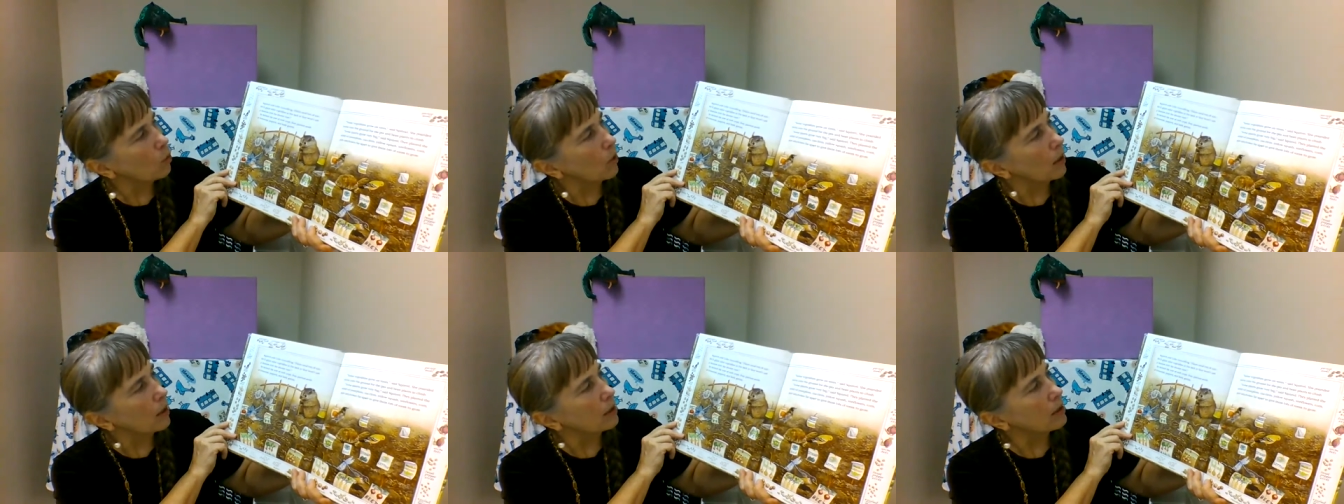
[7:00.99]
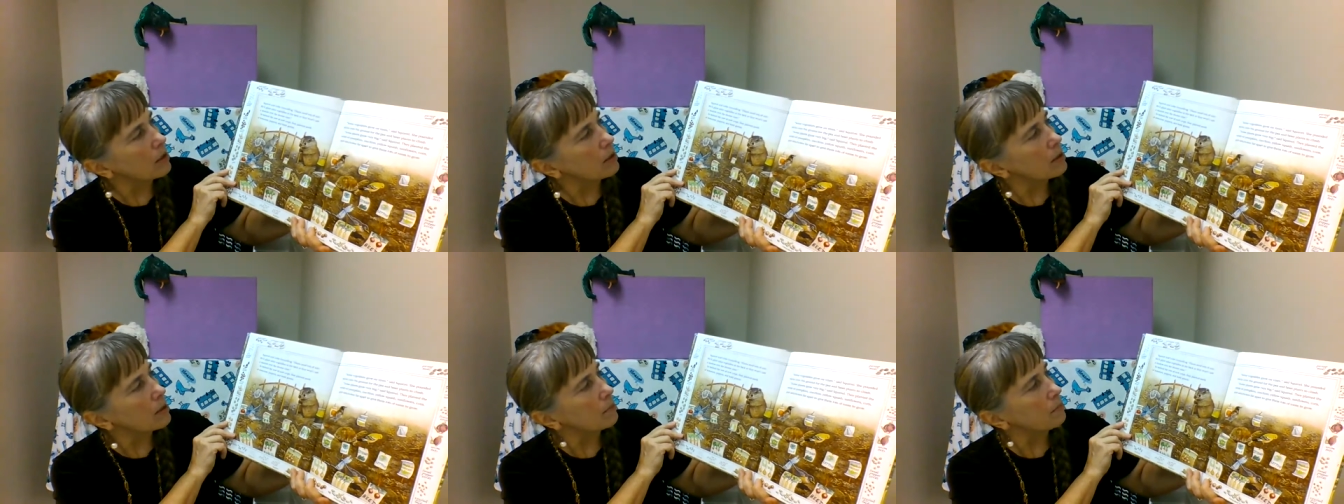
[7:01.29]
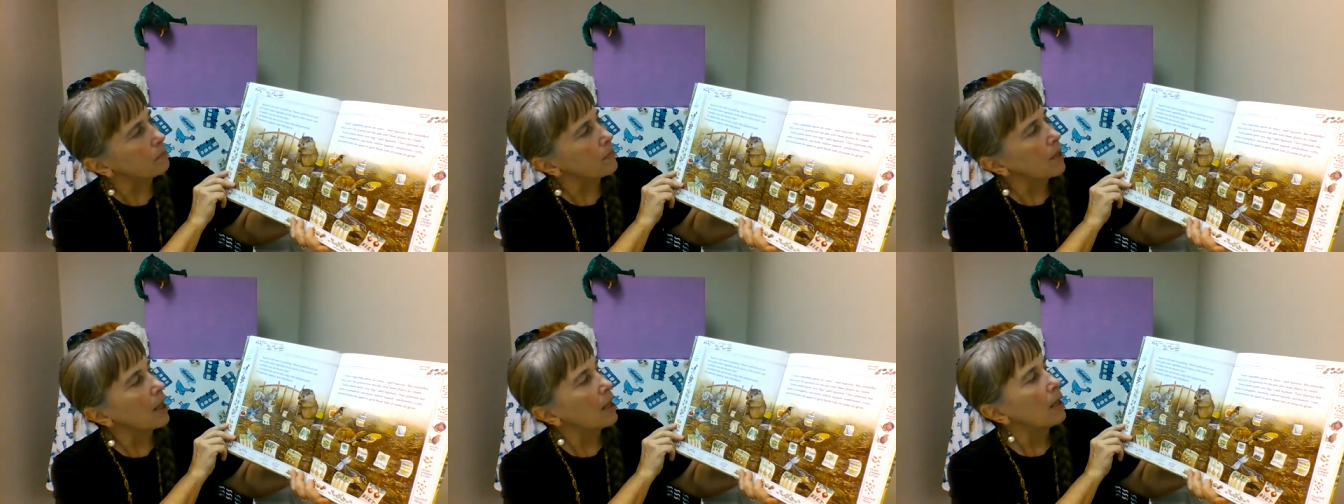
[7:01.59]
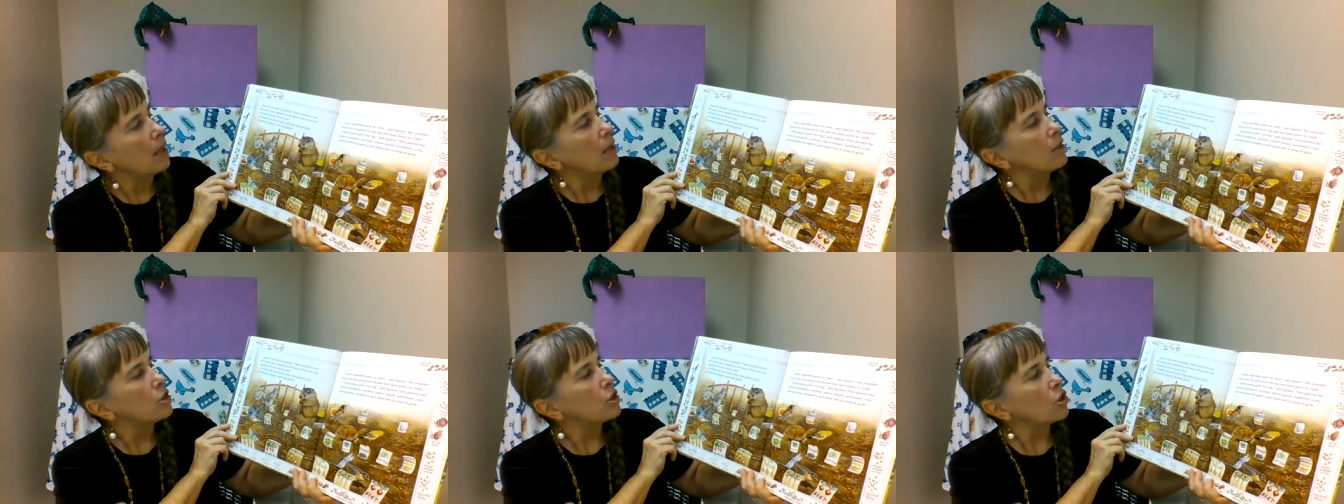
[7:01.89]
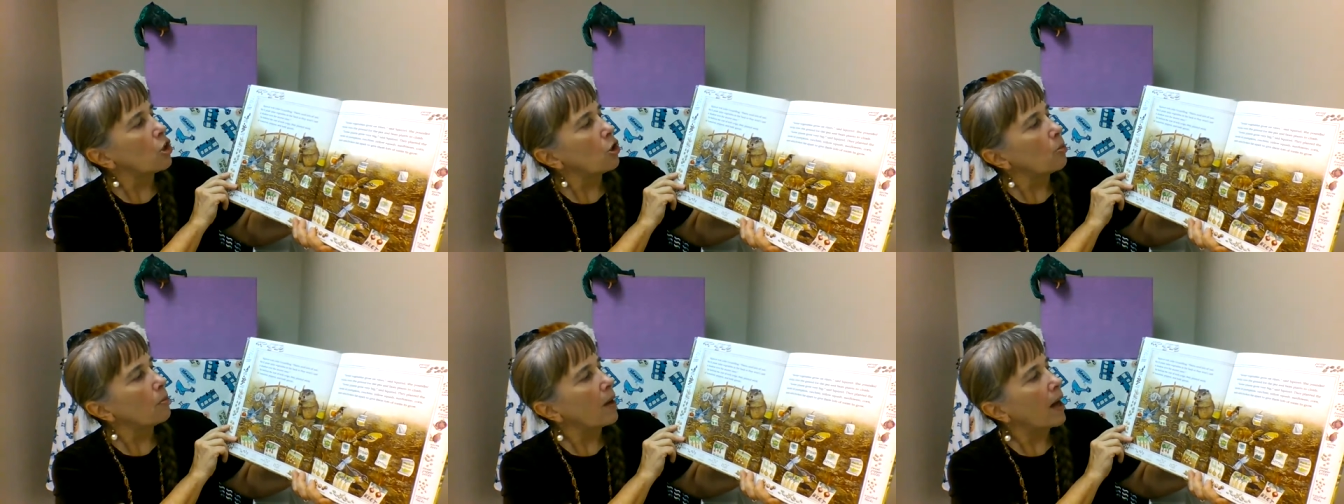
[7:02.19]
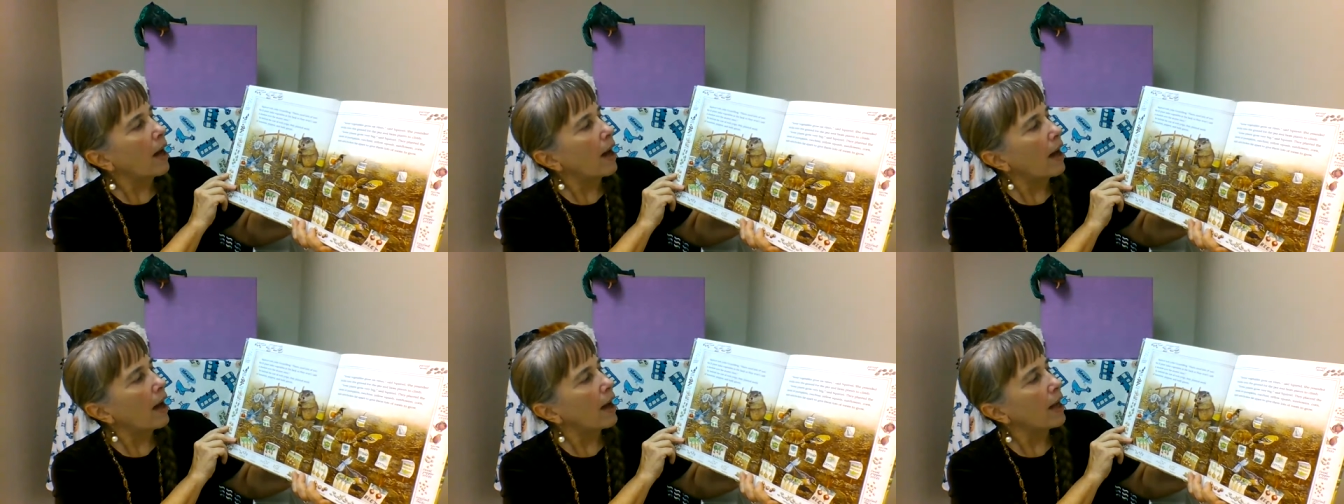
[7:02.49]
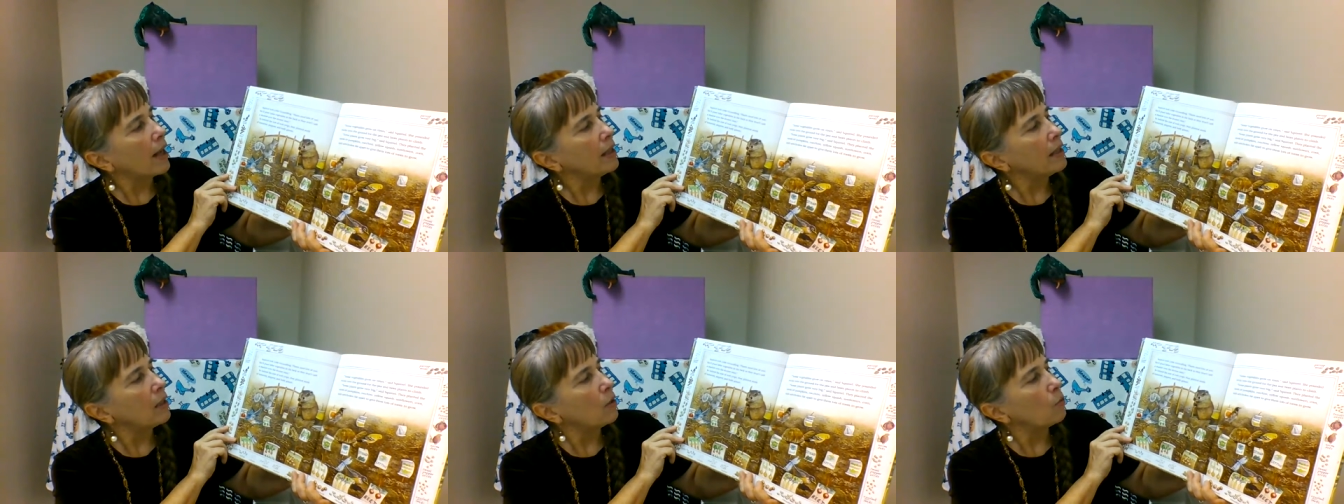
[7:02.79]
ones. So
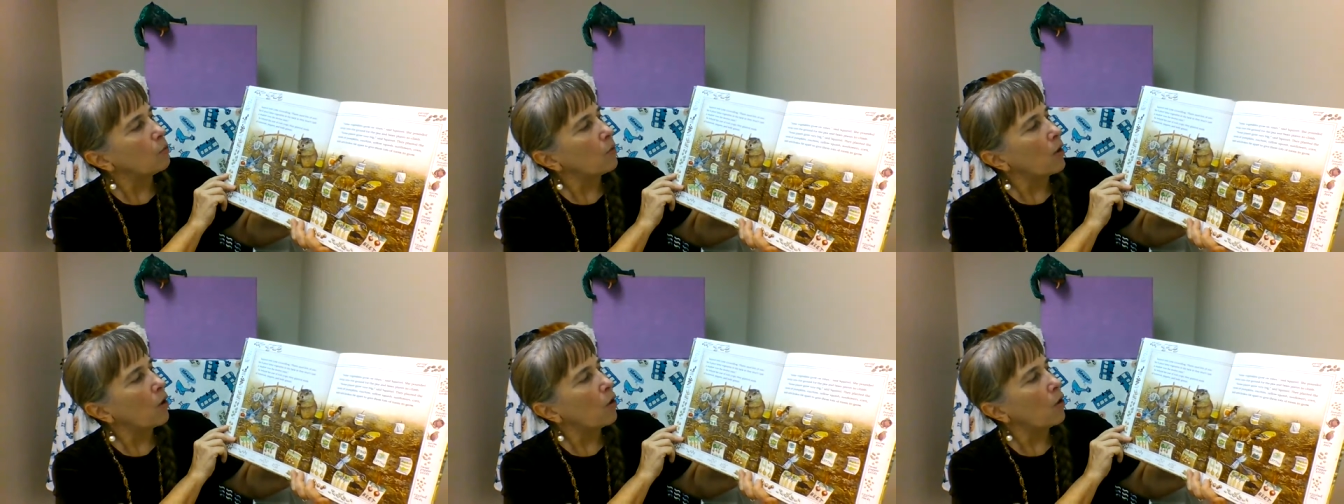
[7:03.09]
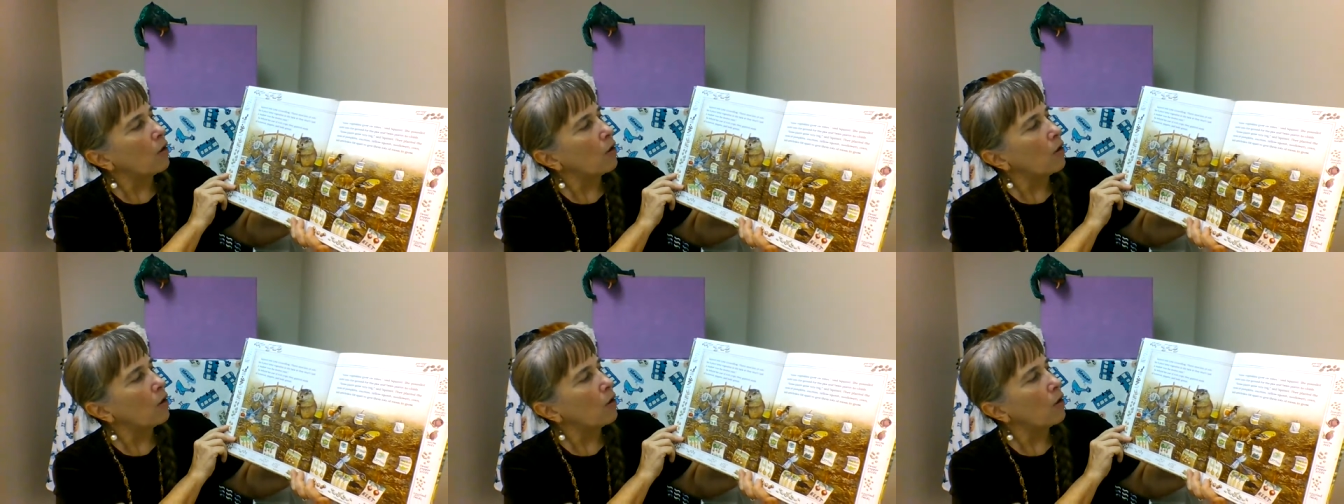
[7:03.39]
behind the row